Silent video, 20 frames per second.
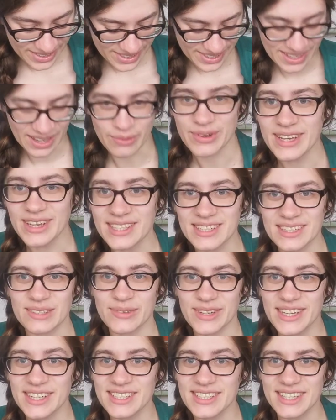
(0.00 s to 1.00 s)
can do
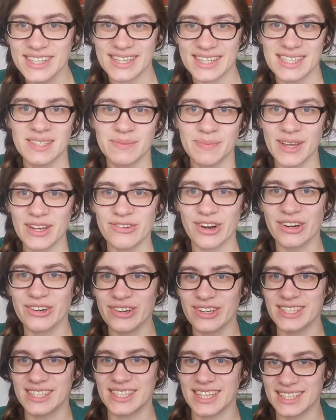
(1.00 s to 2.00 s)
it. We can do it. Speed run,
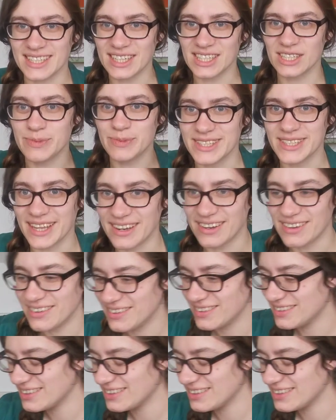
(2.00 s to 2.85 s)
cross stitch, 100%.